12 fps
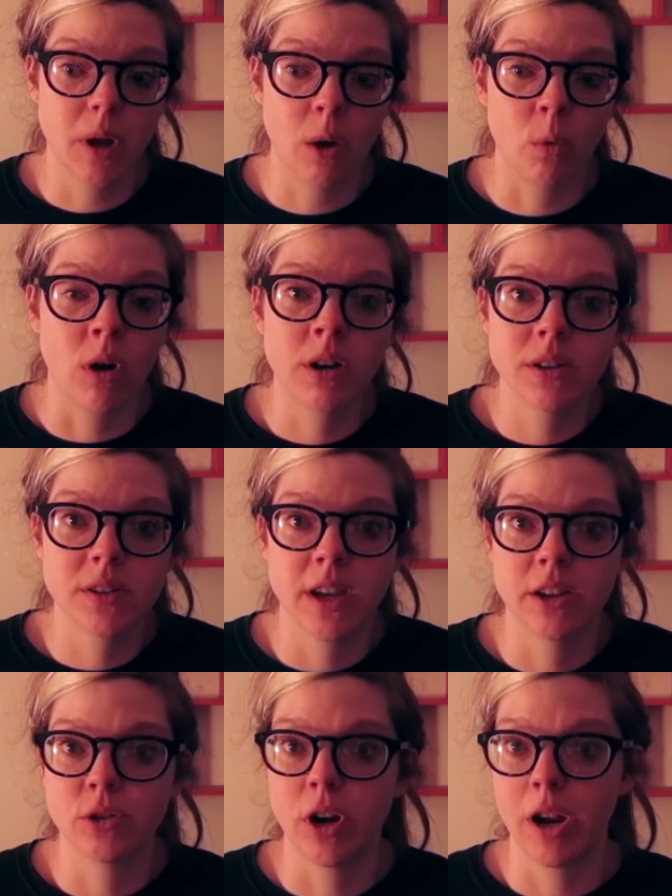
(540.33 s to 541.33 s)
I want to
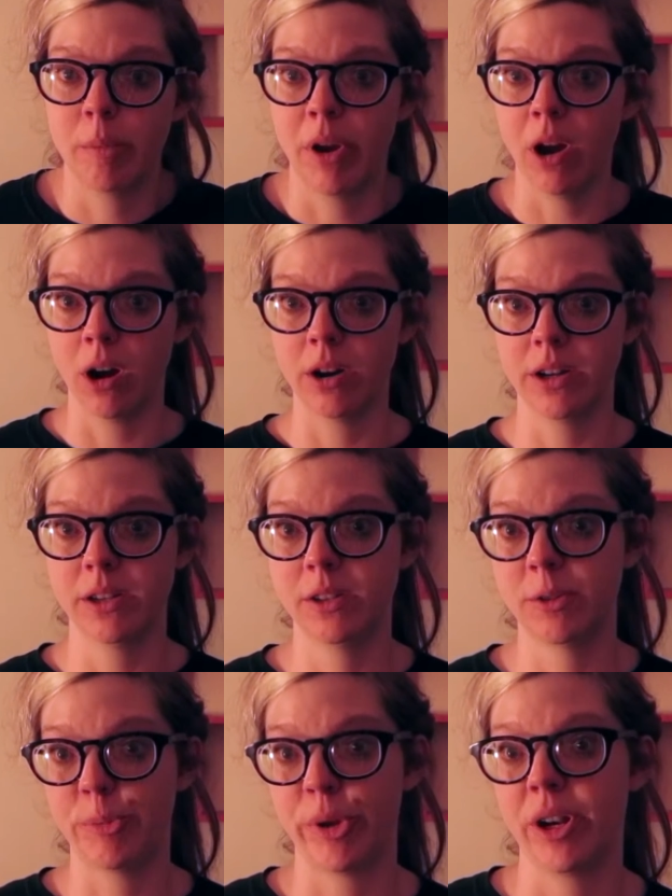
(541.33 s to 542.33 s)
say I tried my
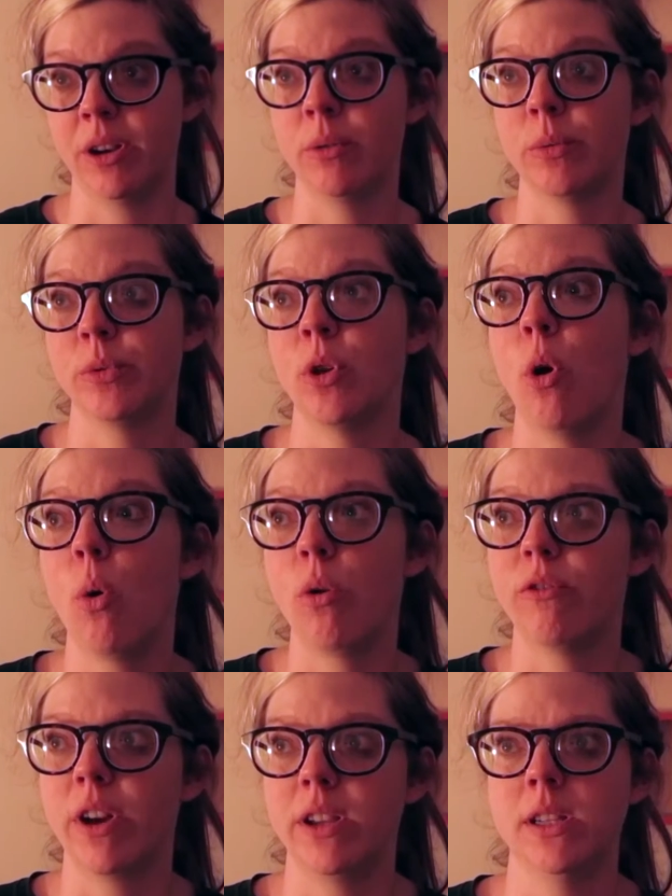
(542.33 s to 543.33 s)
hardest, but I don't know
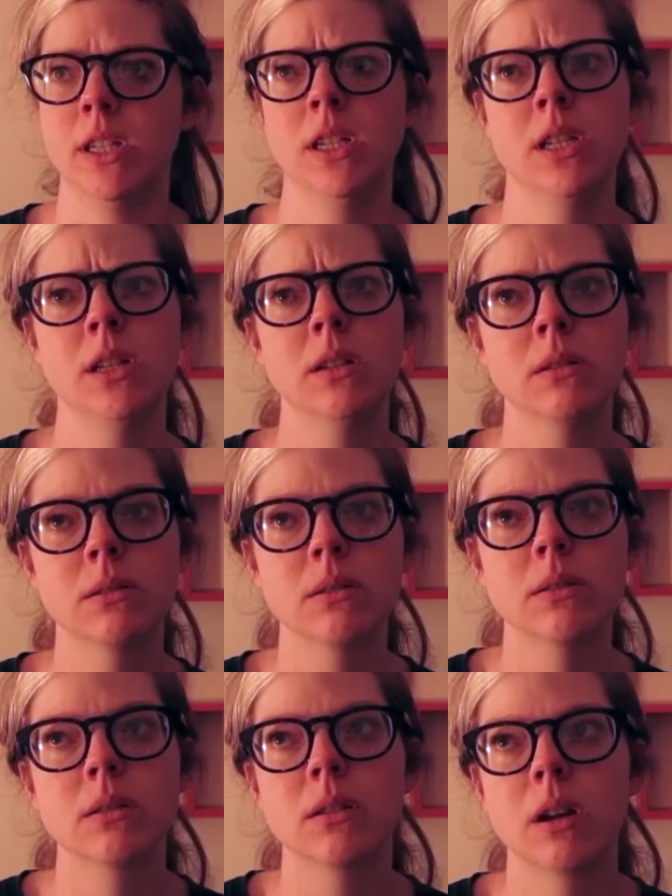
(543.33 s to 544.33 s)
if I did.
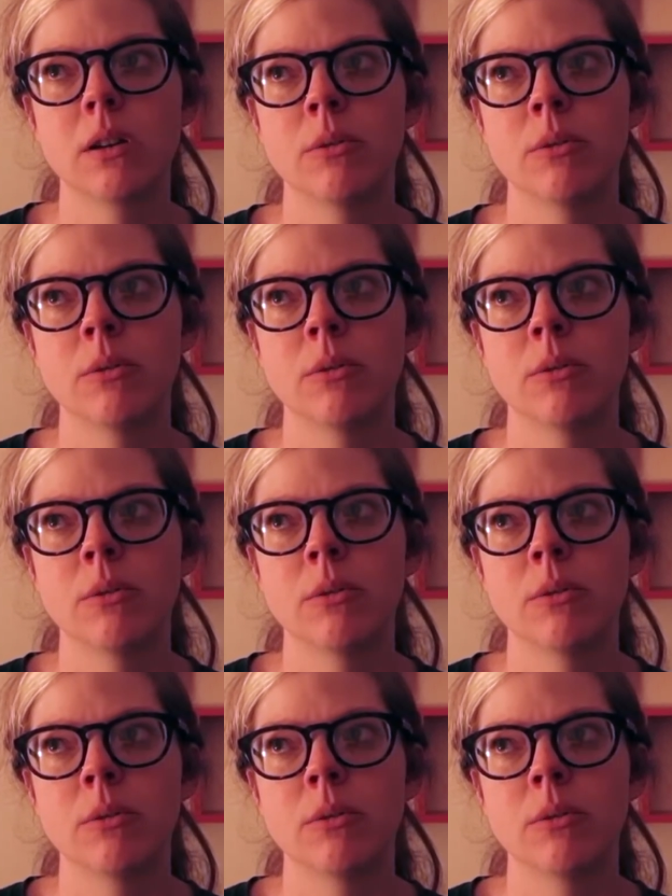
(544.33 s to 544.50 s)
I